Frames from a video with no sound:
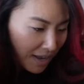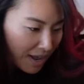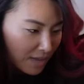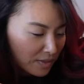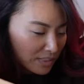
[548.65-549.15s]

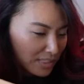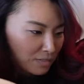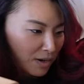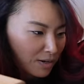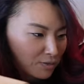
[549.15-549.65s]
And this is
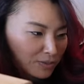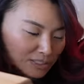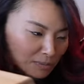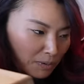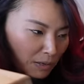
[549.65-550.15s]
my fridge
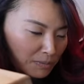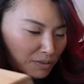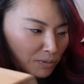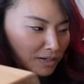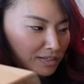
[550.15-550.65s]

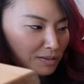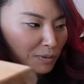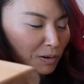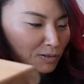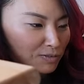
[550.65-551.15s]
compartment where I keep
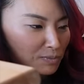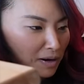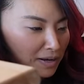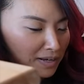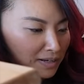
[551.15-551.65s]
all of
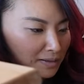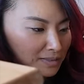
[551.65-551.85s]
my